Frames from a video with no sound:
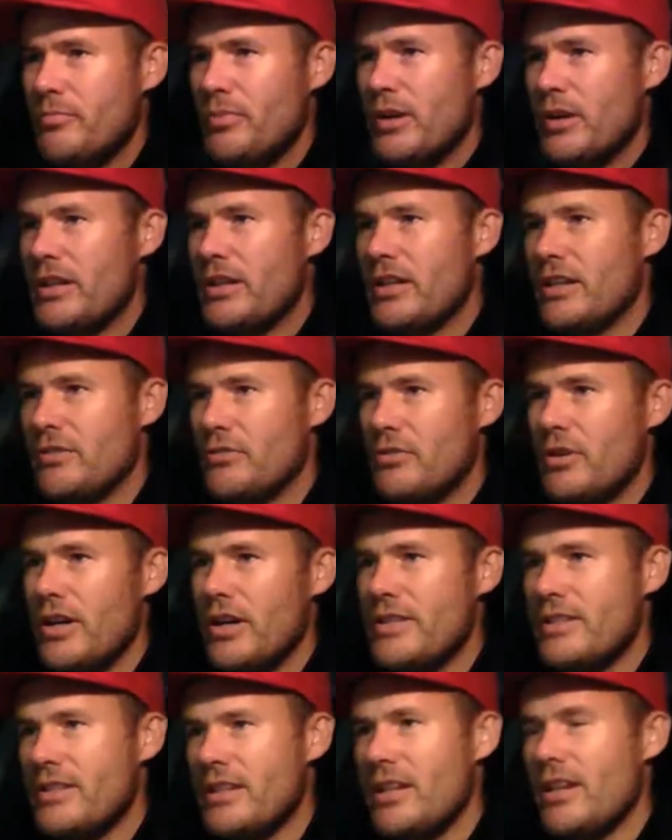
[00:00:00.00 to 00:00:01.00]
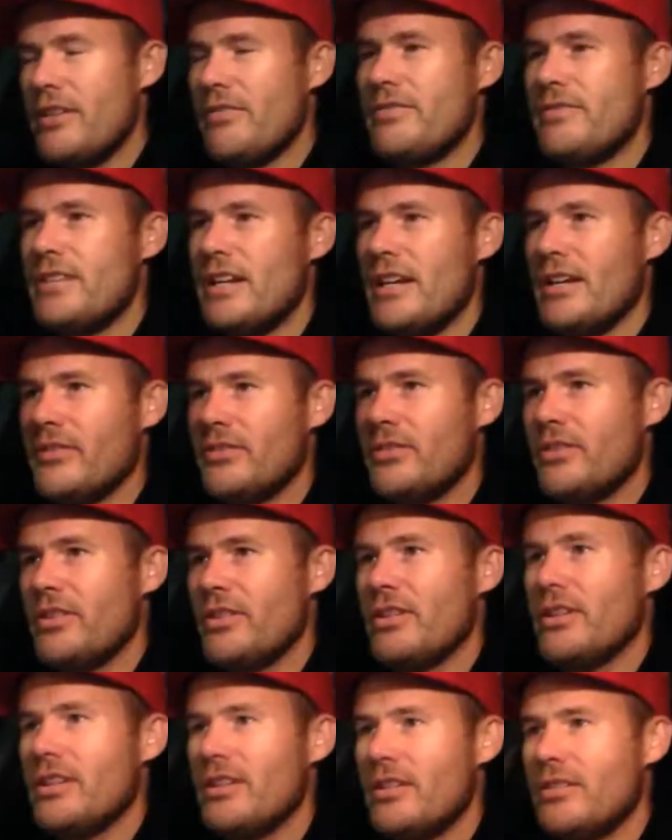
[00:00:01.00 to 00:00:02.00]
breaking right to left down to
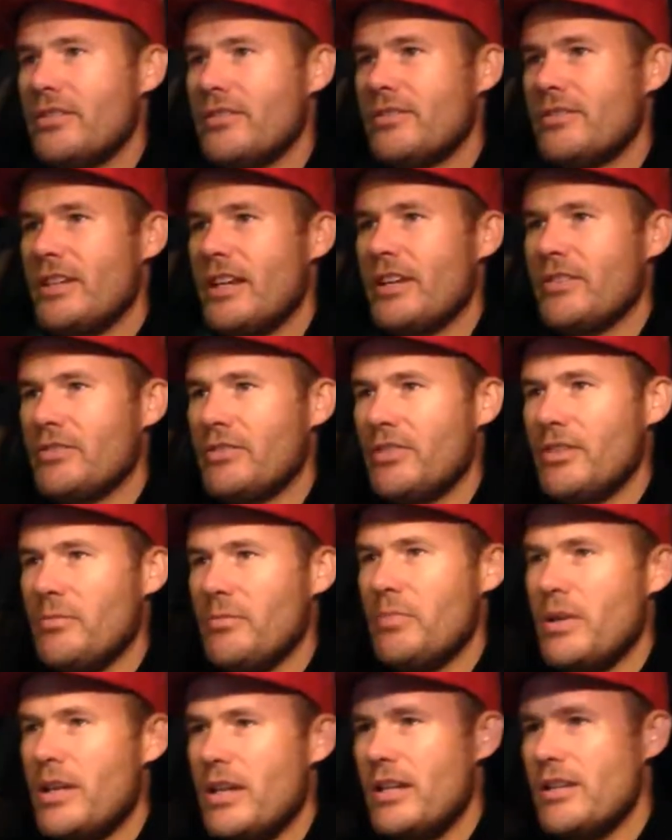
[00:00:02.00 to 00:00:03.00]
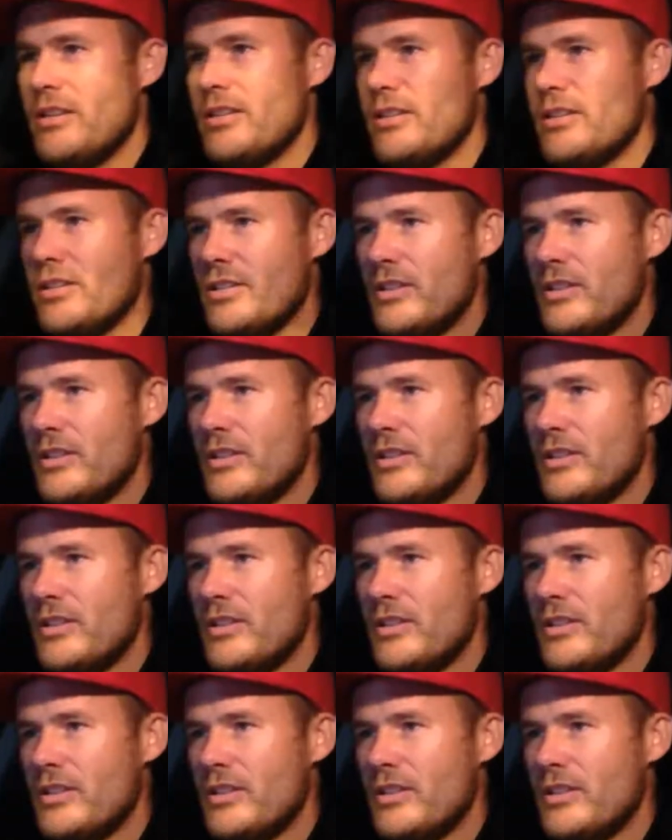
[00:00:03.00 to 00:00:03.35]
the pin.